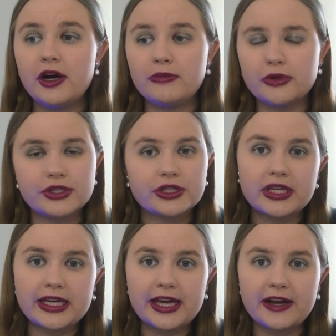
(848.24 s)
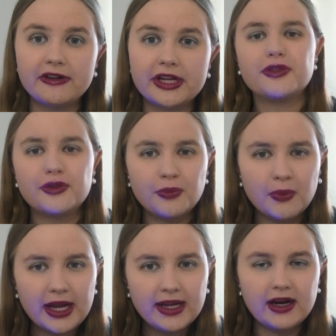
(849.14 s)
emotionally caring. The
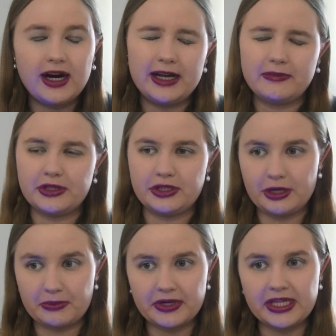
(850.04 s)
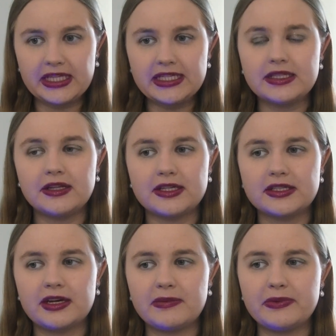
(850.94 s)
way I'm interpreting these
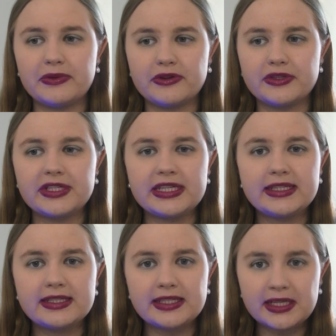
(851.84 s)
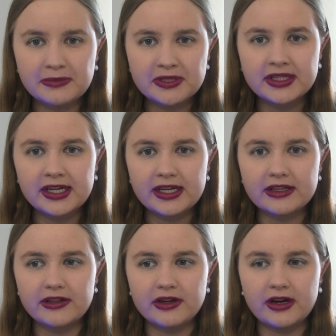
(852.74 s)
last couple notes, it seems like
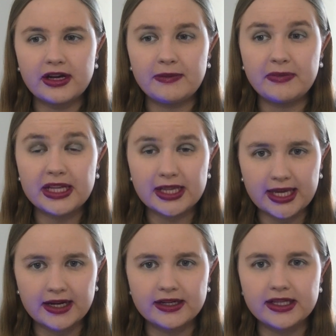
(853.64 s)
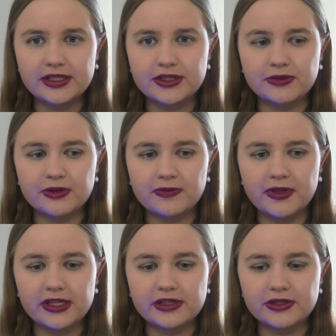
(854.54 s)
not Amelia is sort of
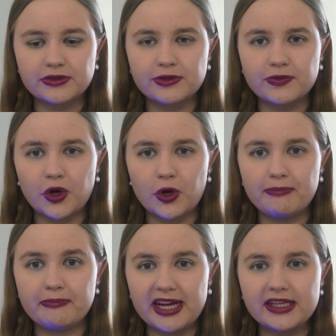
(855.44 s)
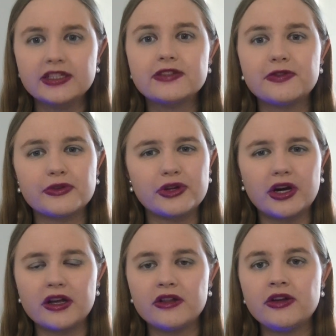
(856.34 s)
like the sort of home base for
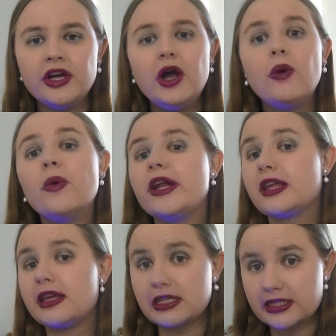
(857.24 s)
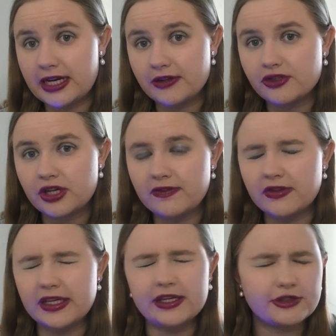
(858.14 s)
Niall when he is out
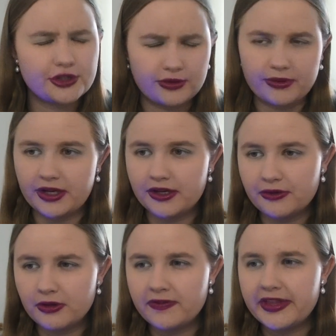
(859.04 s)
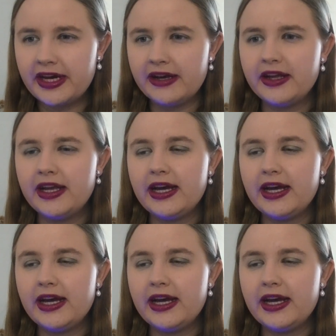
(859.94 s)
traveling and touring and all of that,